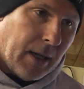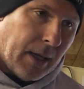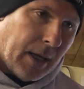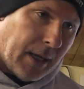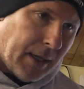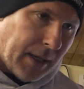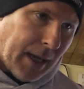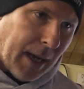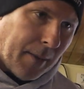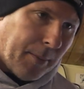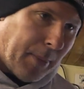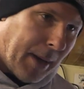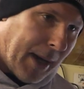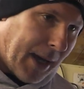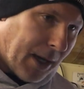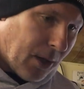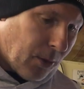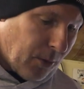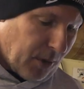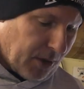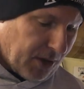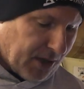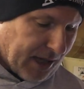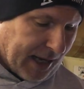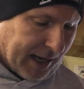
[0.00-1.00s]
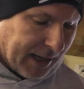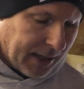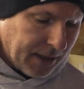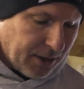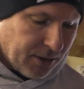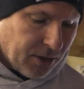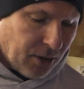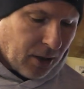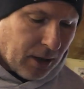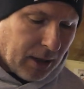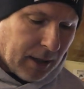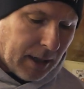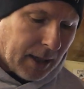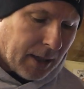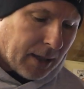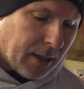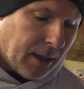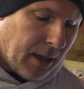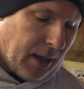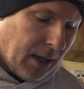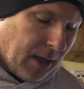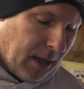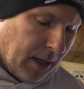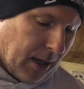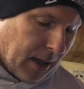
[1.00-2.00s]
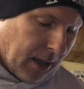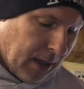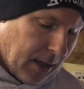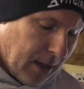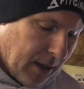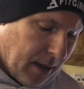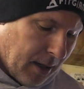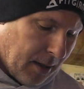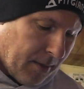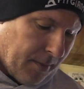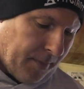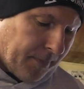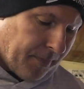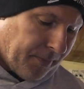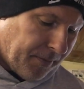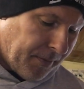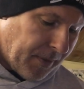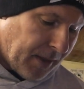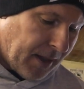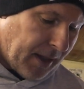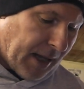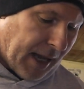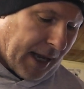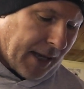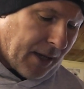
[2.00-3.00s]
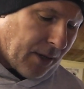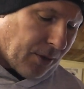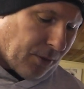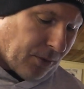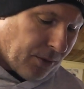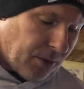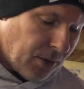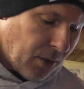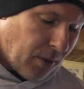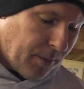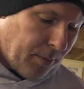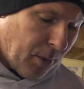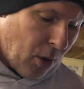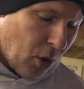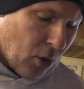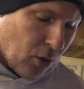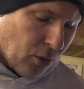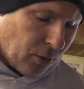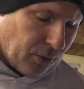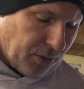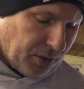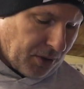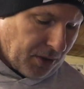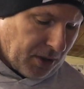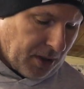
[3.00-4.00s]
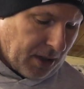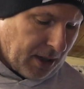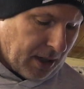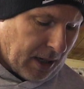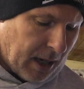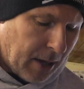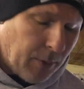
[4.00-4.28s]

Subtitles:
In that pack we're selling sort of like nails or bolts,